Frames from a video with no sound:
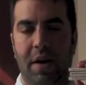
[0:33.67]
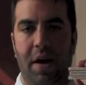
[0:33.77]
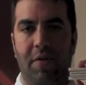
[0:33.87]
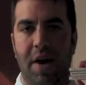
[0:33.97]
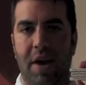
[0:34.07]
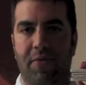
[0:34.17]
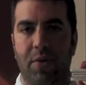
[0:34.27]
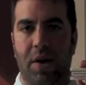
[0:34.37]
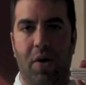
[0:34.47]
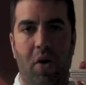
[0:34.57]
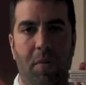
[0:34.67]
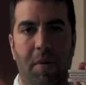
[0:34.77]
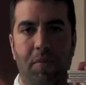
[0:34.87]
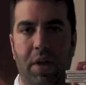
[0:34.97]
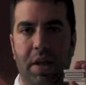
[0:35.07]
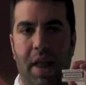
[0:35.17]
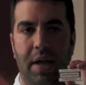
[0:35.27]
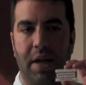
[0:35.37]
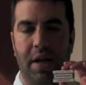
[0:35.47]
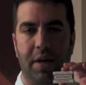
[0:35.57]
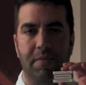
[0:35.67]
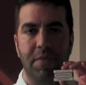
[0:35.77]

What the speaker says: I've had a few at home. I'm really liking it.